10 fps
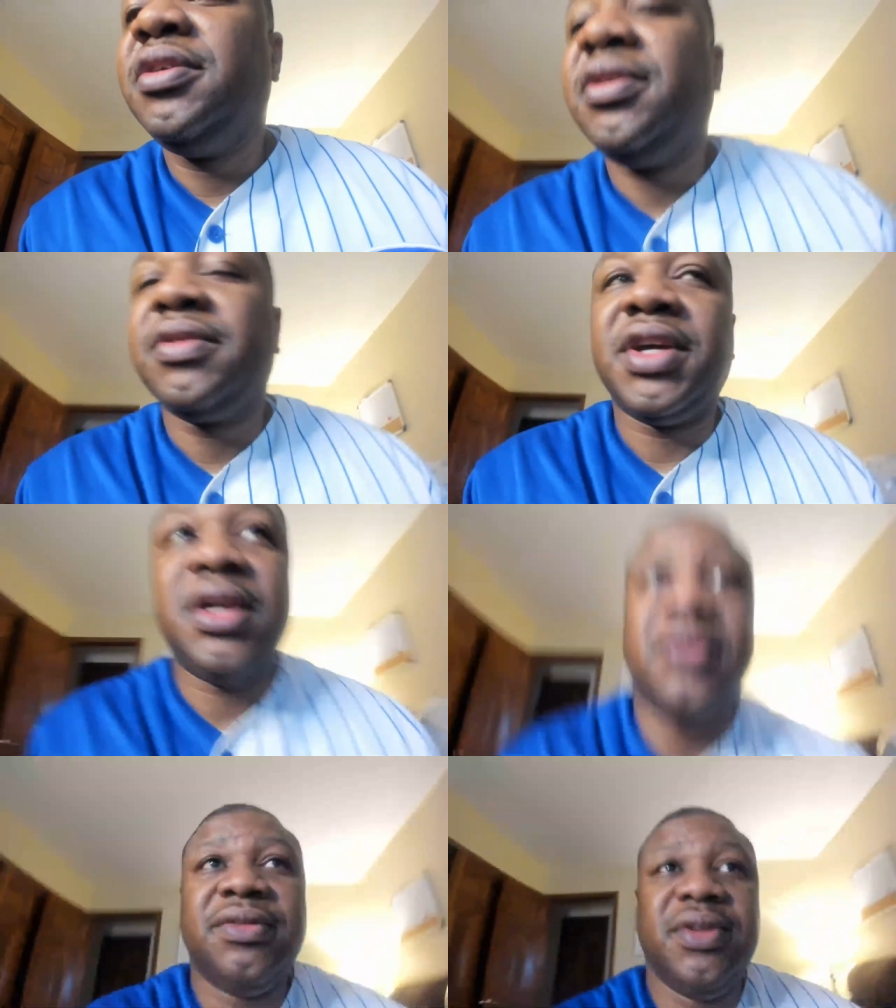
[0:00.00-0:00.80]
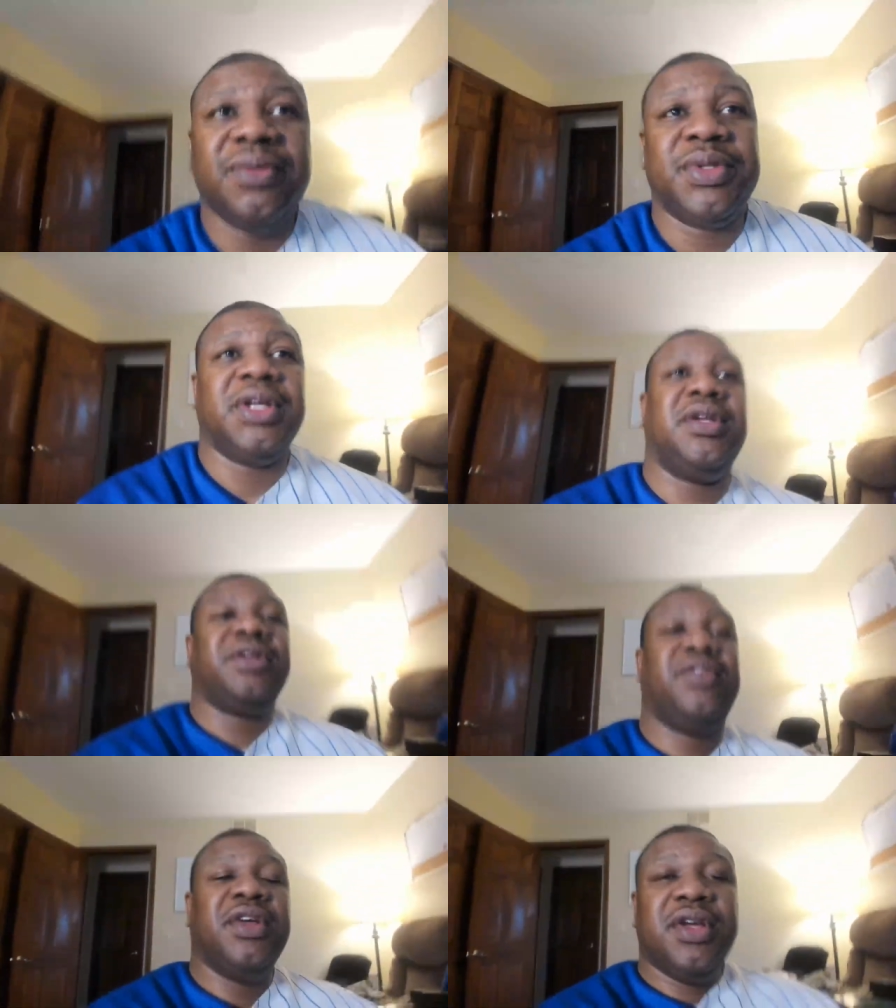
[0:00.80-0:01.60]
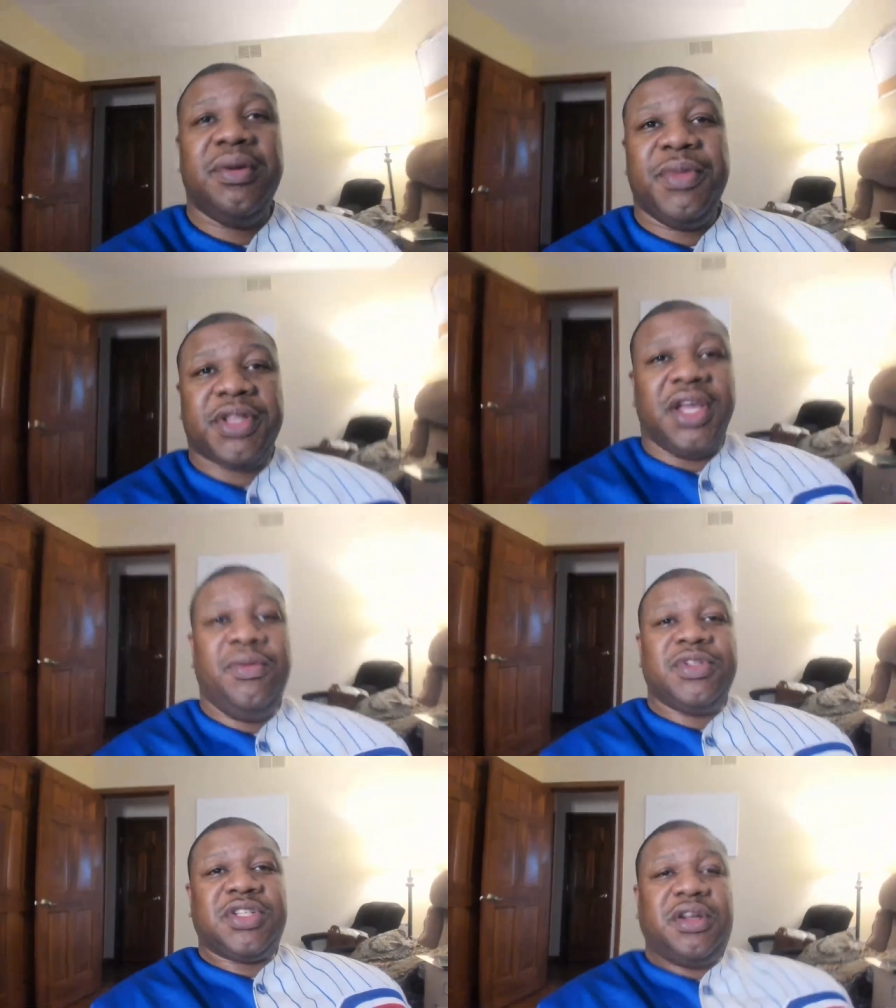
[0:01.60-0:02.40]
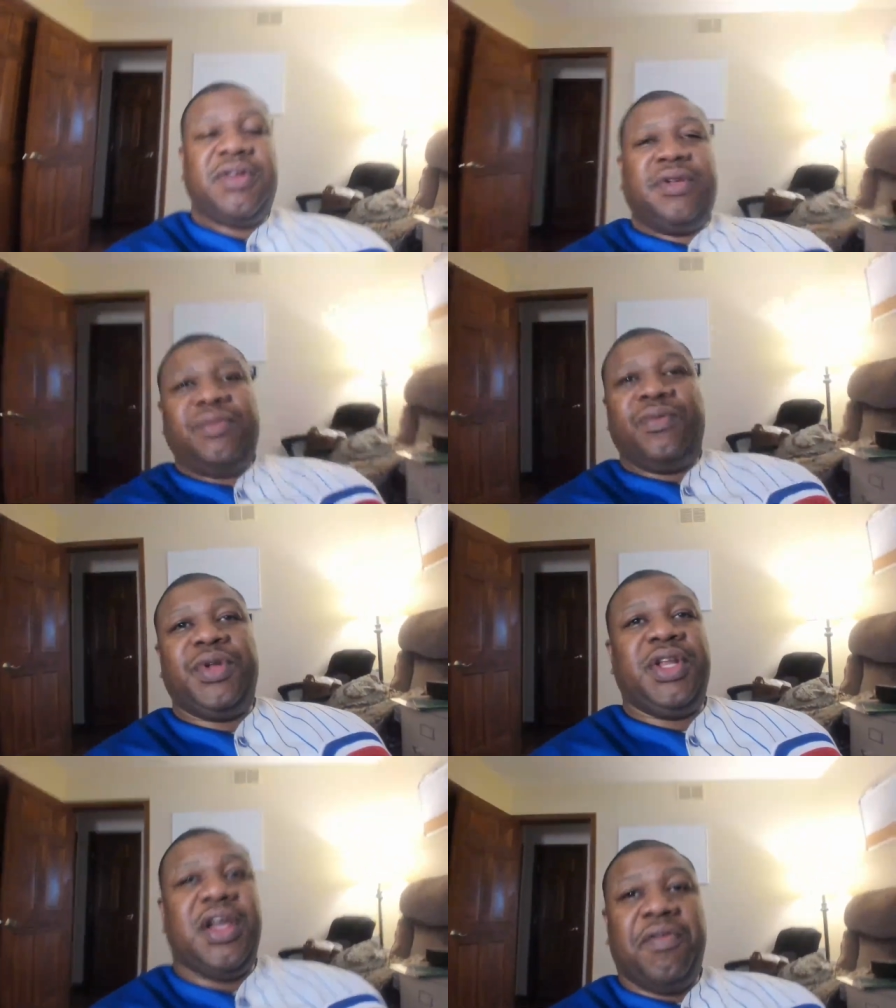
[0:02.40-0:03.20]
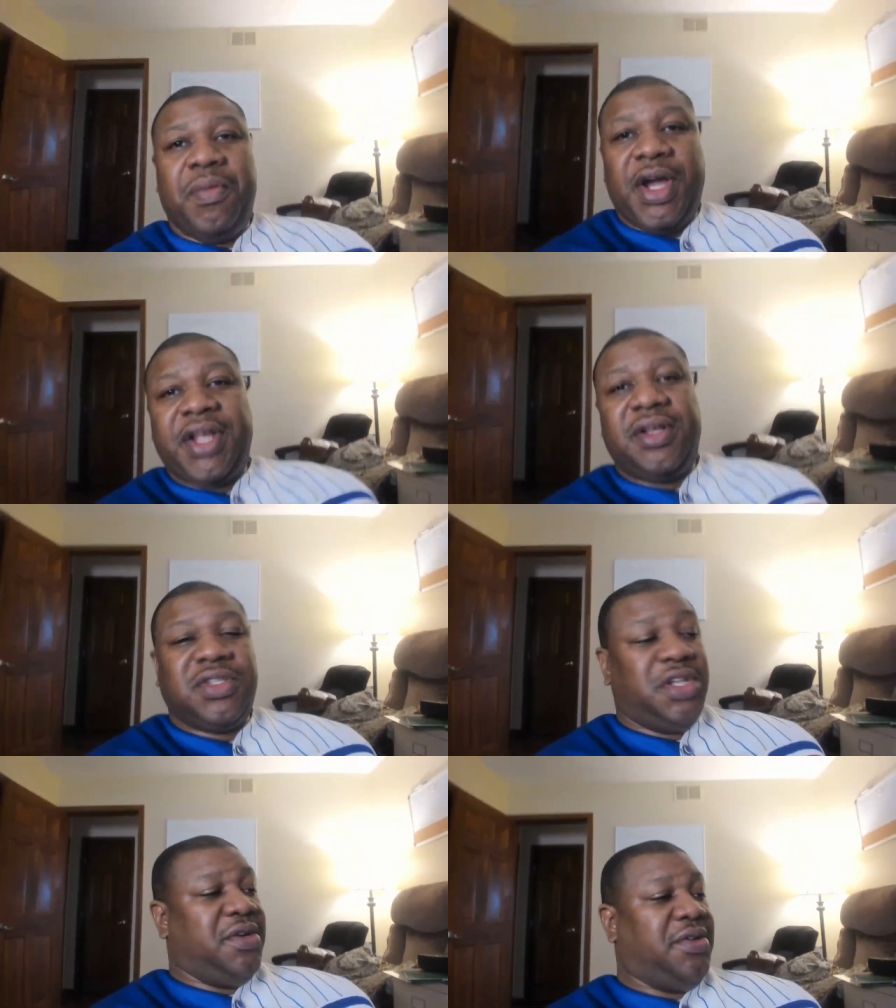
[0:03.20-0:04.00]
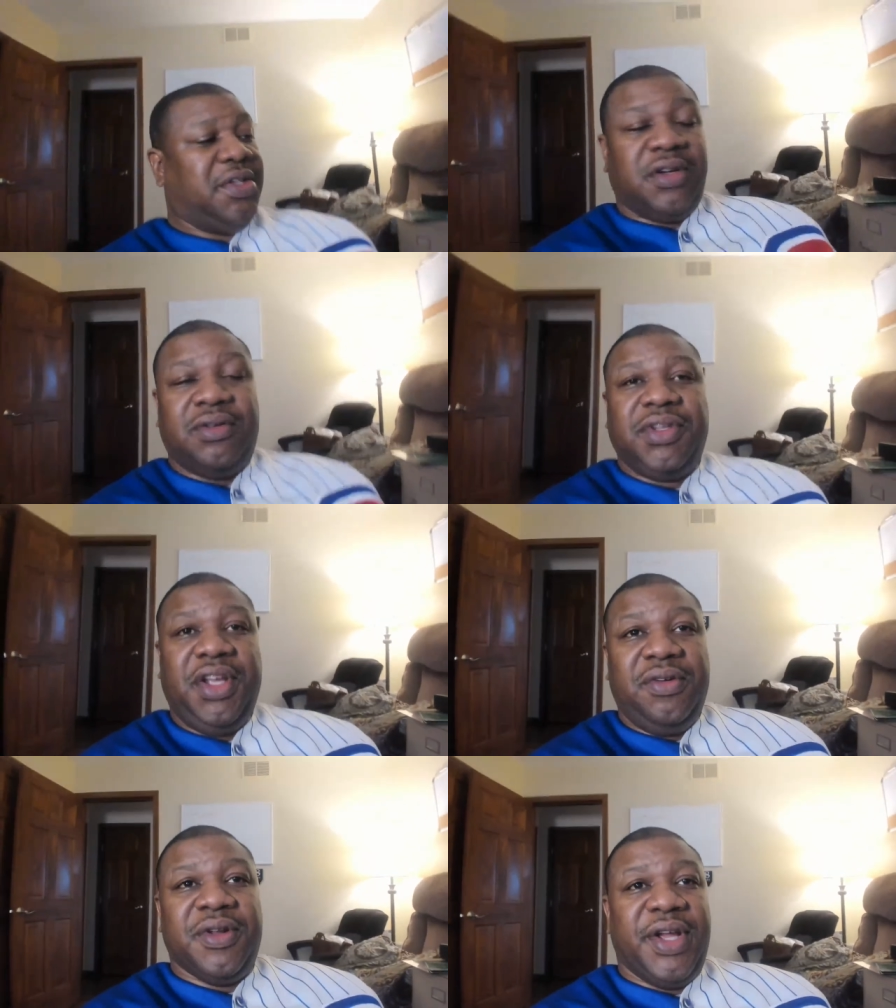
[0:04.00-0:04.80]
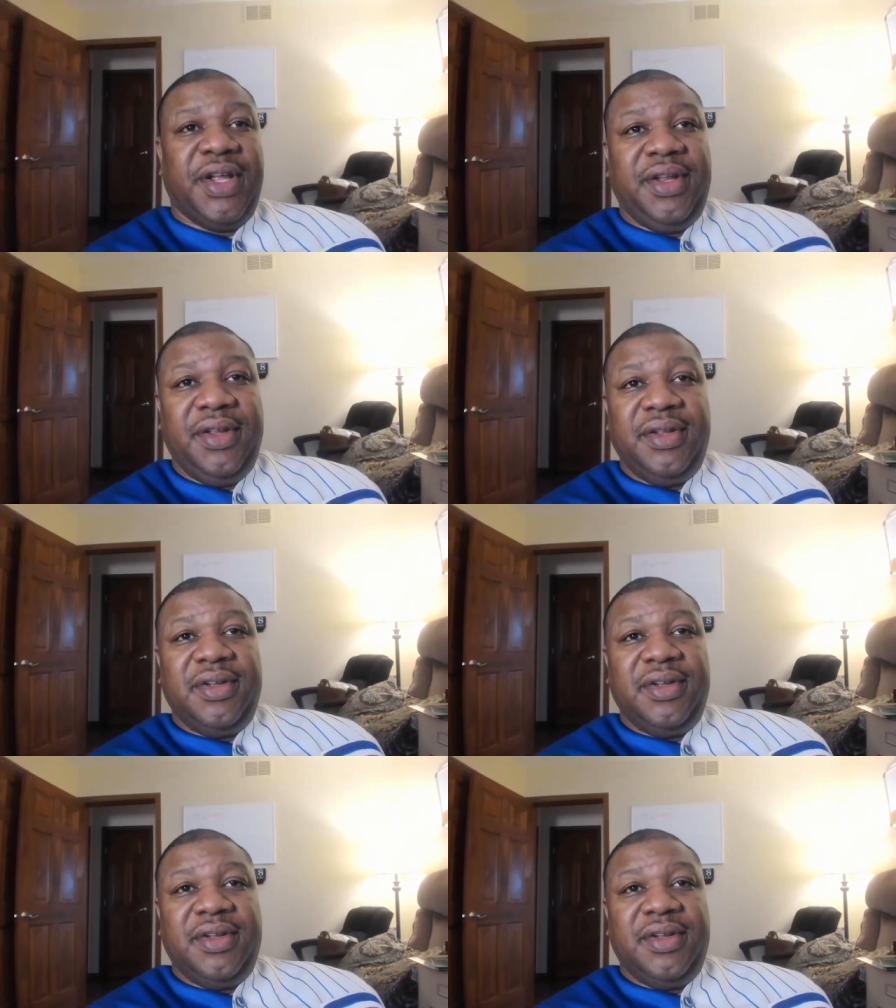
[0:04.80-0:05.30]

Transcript: Okay, I don't know what that is, but they was learning when everybody else learned on the internet.